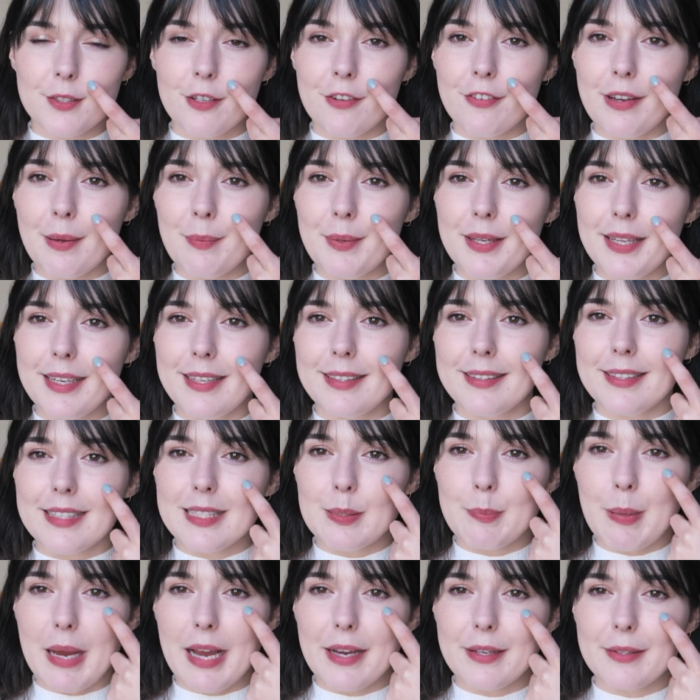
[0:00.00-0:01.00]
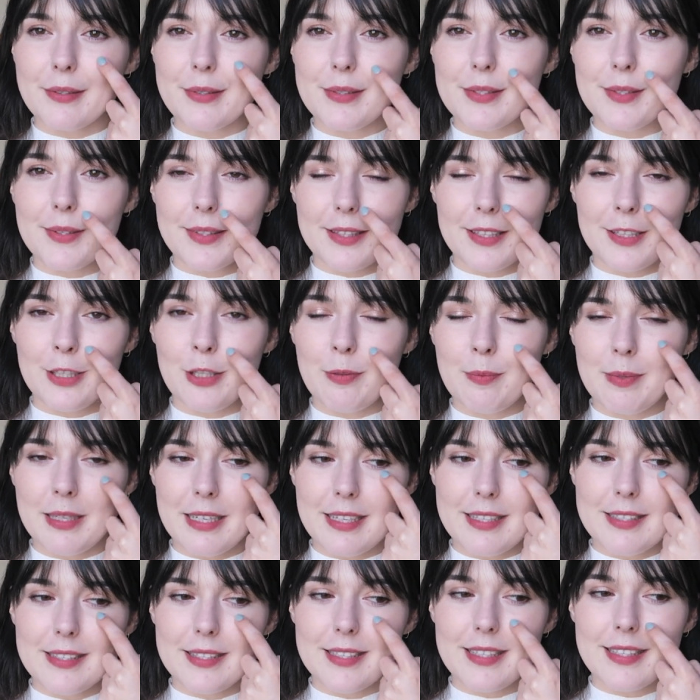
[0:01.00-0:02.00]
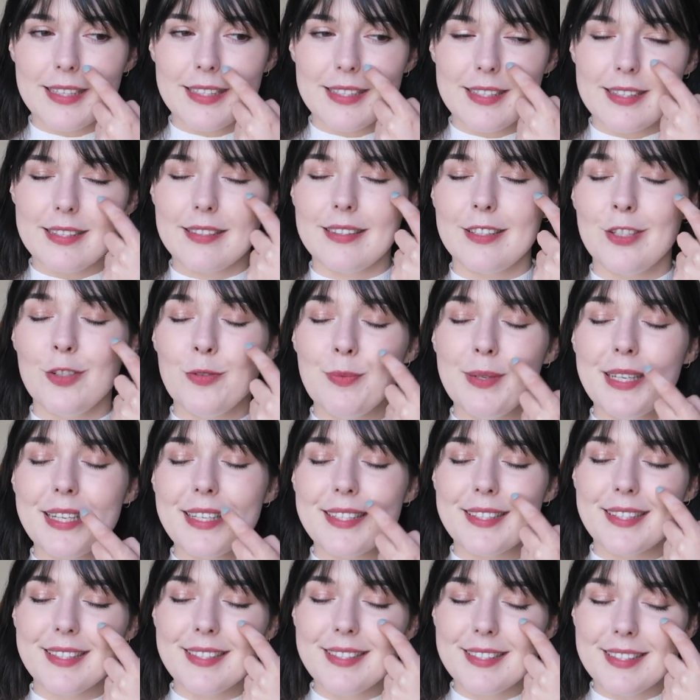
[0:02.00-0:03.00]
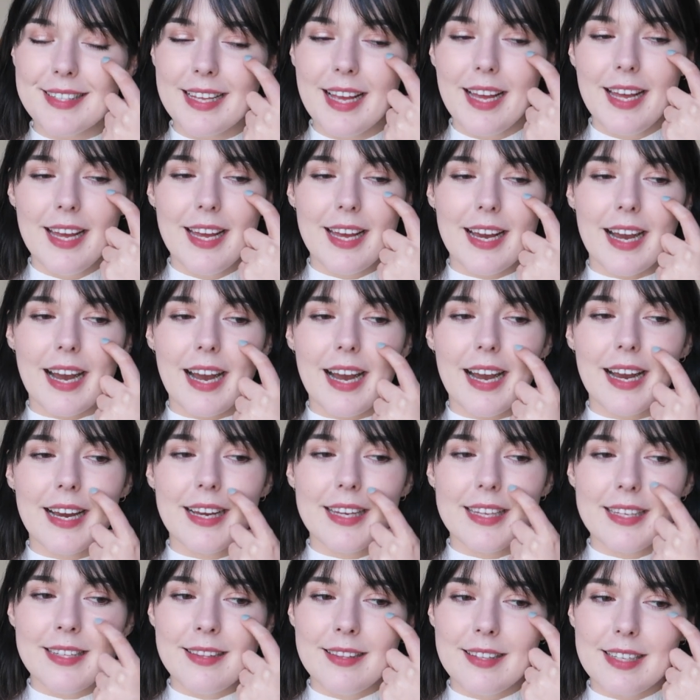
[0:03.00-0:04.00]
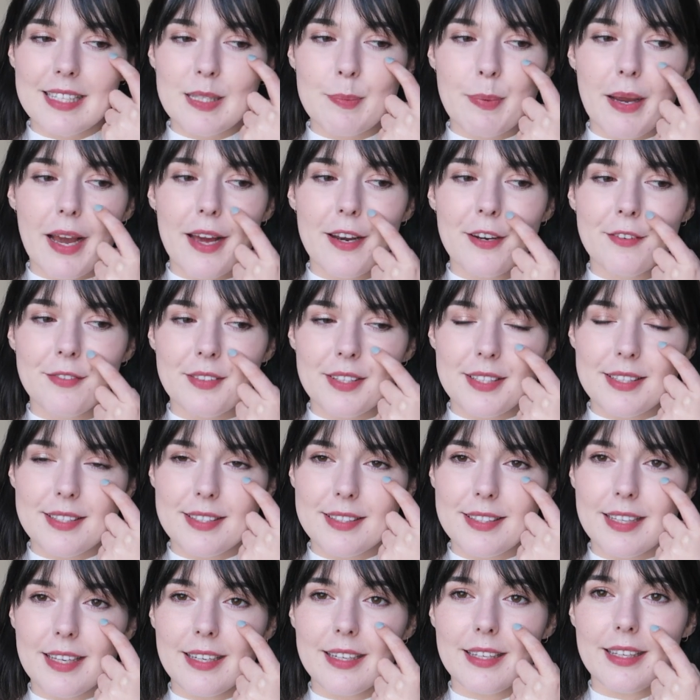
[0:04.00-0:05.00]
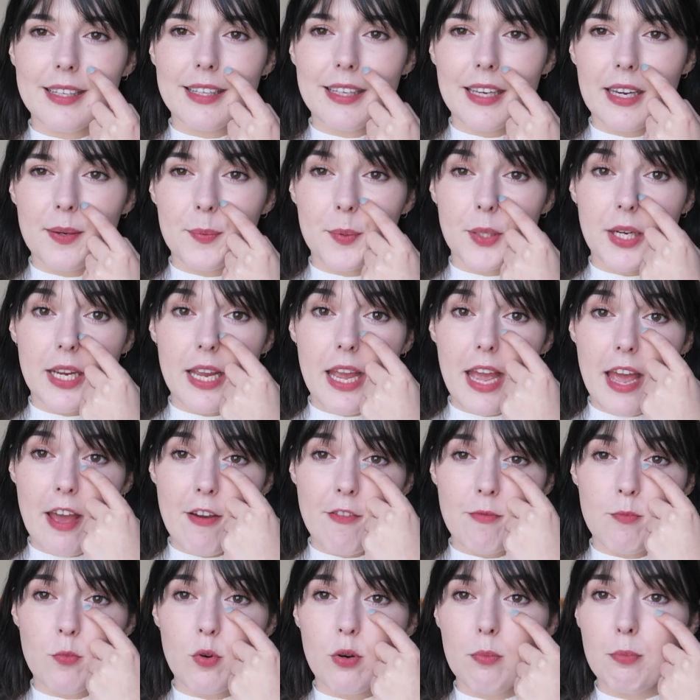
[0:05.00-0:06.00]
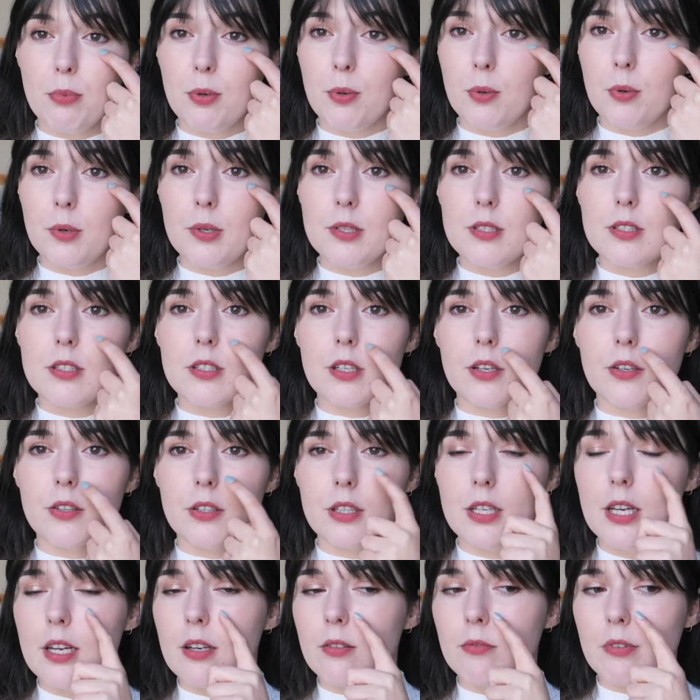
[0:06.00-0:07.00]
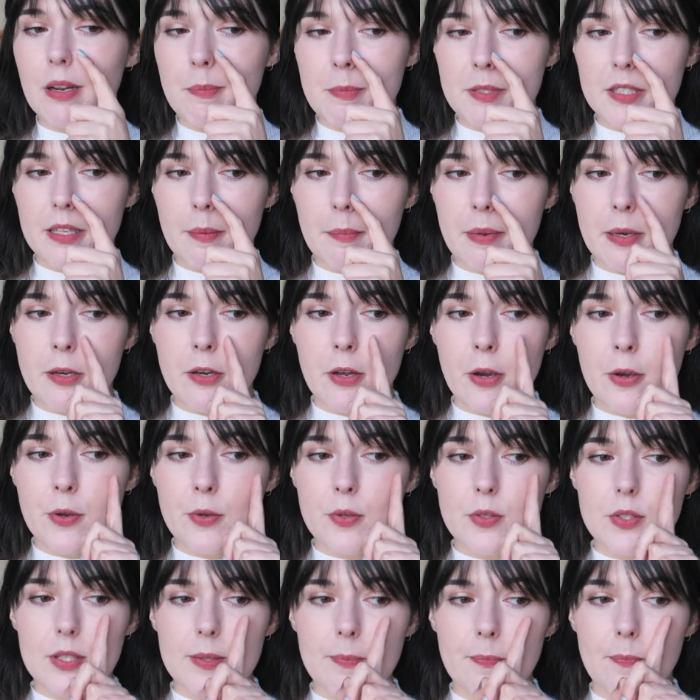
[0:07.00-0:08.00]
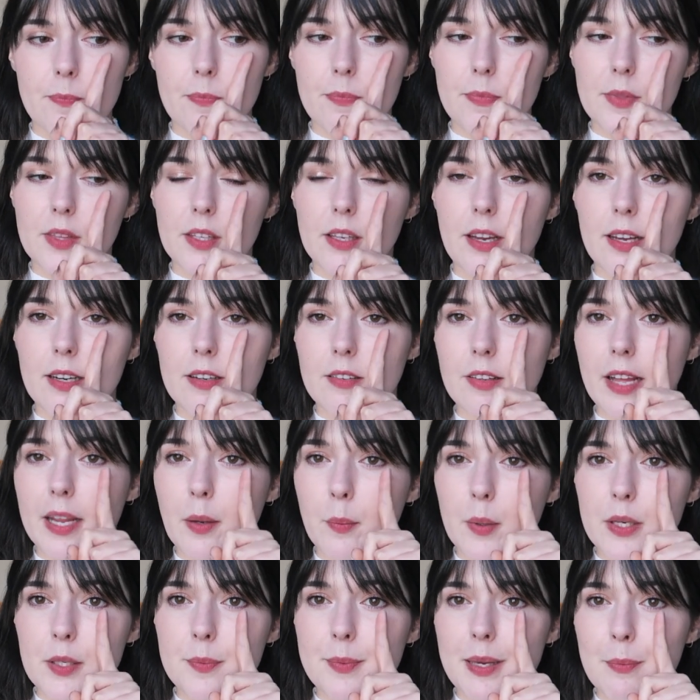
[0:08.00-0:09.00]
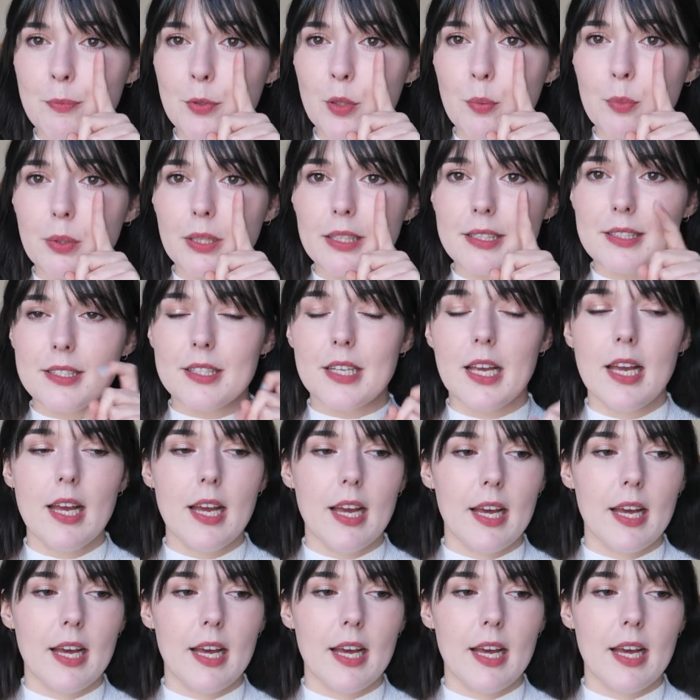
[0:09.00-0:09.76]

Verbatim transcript: so if I'm getting the sparkles or the luminousness, luminescence uh, in this part of the skin here where I have more pores, so right beside my nose, kind of like where my pupil is.